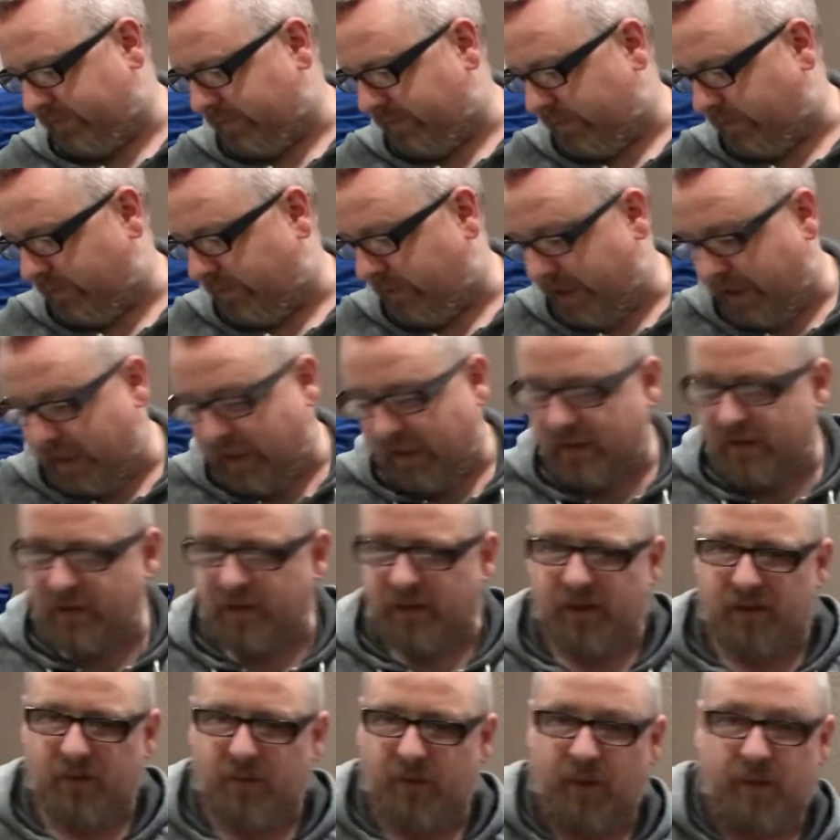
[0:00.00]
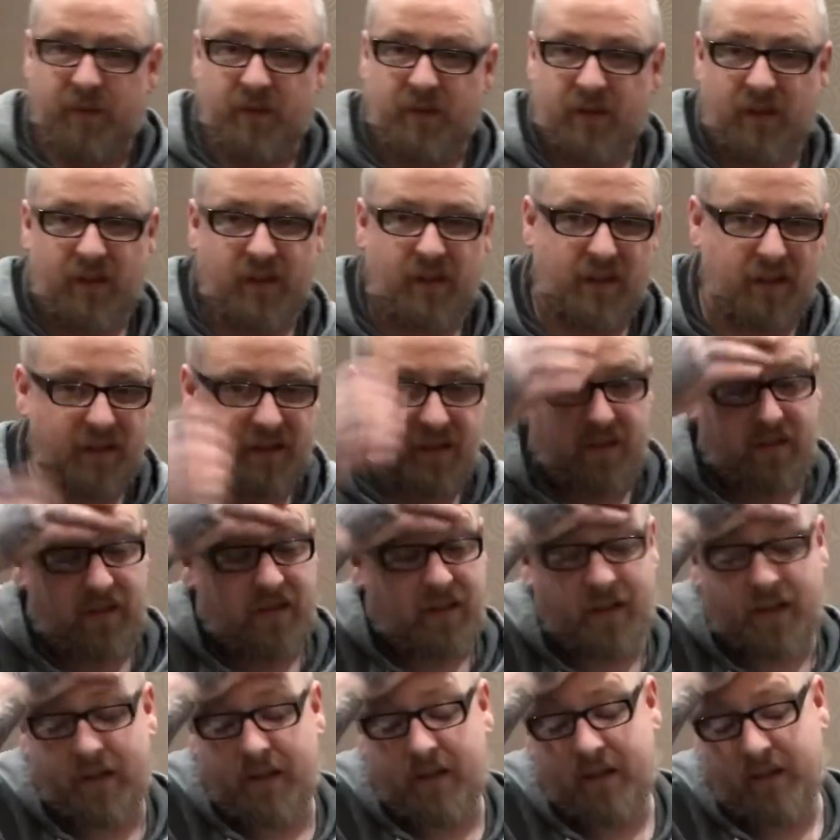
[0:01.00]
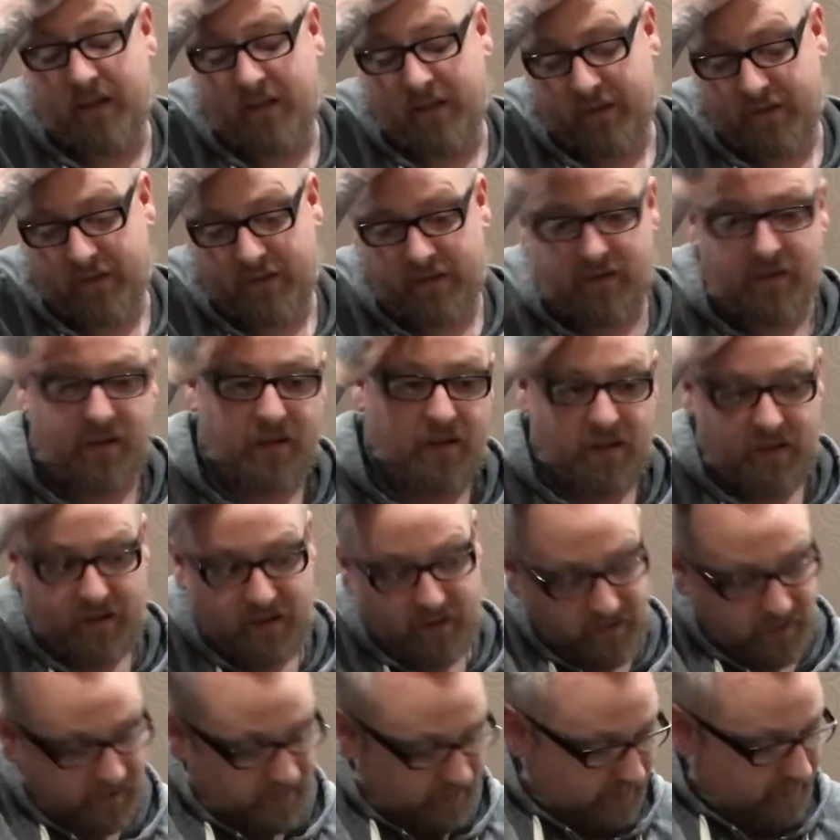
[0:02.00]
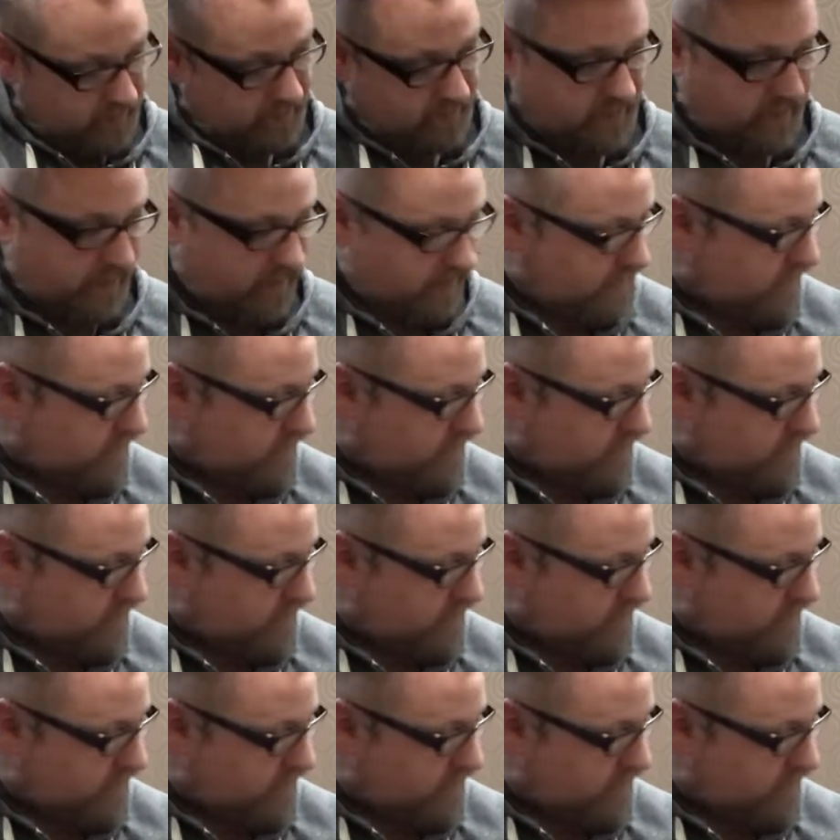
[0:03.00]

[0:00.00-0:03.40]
realistically probably try and hide it entirely, because like I said, I don't